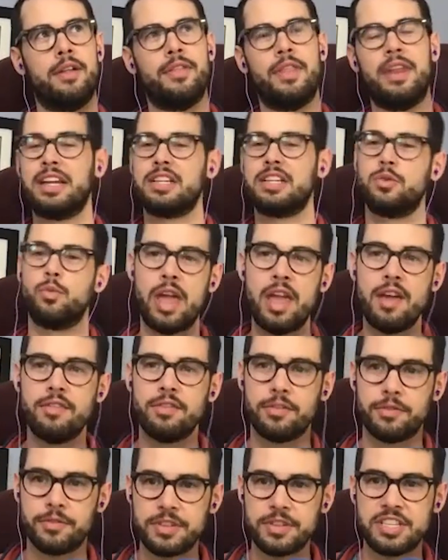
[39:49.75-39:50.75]
the next wave
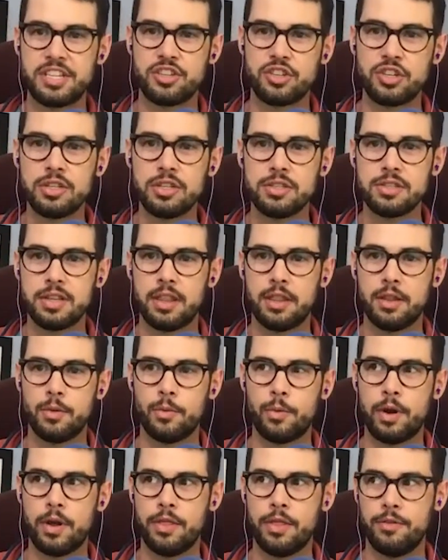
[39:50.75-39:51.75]
of physicians and
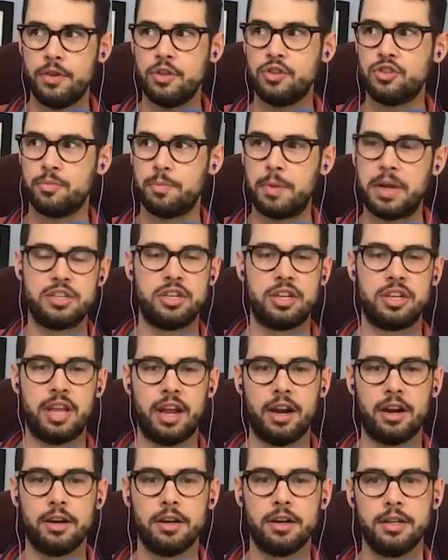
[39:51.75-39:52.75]
the future of patient
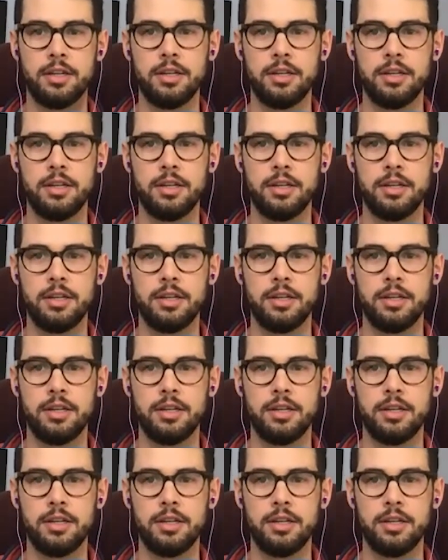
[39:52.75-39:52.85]
care?